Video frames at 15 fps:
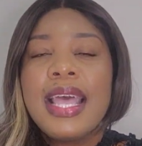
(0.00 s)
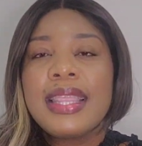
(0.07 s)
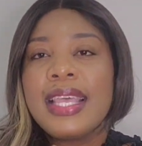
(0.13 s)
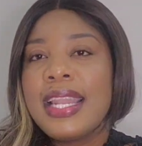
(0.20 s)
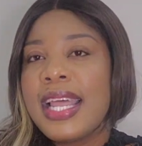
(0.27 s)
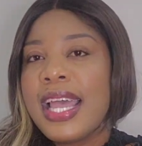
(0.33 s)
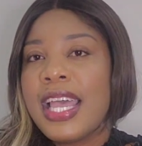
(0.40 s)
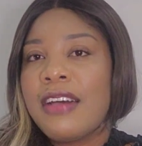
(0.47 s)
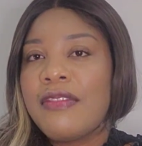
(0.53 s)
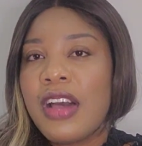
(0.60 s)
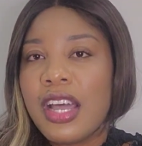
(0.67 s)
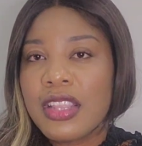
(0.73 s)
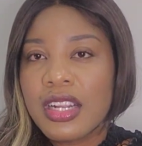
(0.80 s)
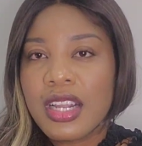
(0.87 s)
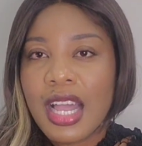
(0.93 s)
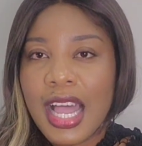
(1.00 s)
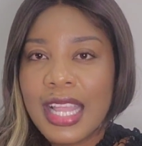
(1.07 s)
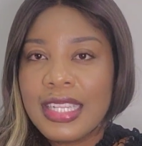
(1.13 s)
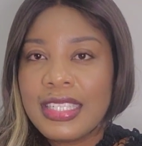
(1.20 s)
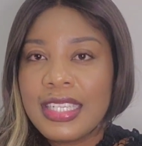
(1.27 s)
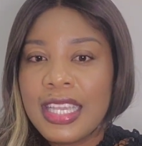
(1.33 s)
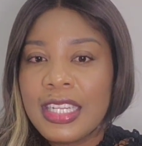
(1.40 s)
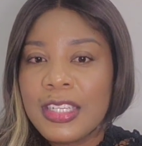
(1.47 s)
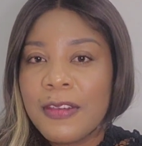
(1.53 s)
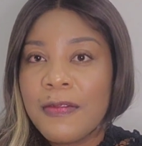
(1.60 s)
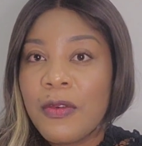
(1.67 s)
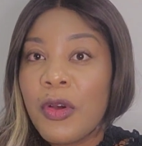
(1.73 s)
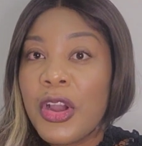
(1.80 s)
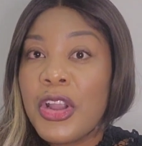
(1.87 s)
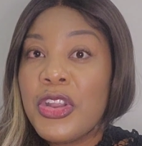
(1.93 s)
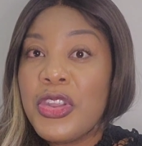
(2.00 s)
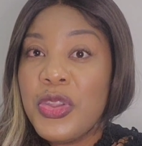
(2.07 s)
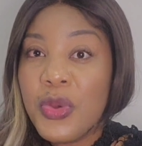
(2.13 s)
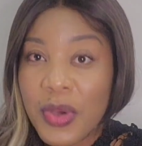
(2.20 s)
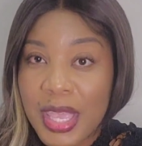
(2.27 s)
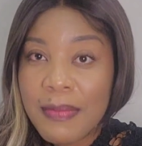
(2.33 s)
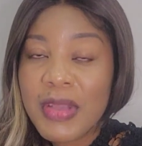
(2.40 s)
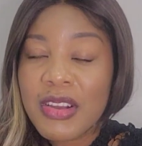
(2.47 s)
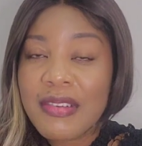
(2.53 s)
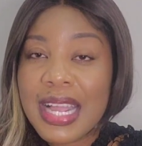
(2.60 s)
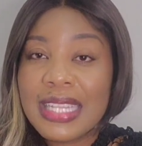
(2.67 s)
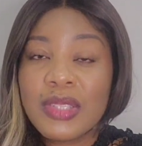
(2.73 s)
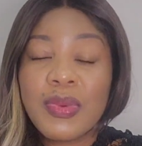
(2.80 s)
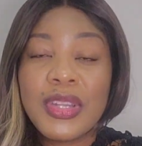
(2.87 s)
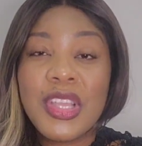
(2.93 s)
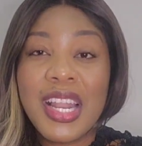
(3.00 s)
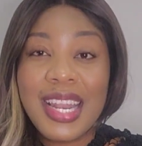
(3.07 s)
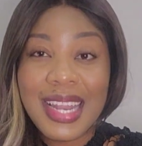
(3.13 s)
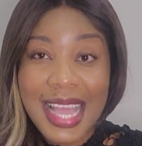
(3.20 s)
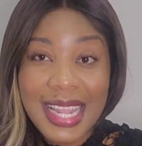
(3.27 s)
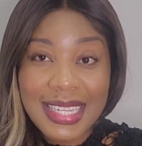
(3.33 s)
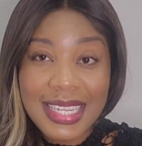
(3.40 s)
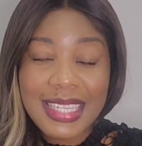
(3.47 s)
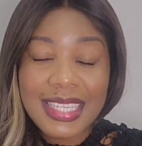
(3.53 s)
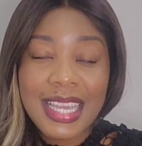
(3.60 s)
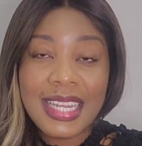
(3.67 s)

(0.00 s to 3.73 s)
Then I have other content for new immigrants. When you land in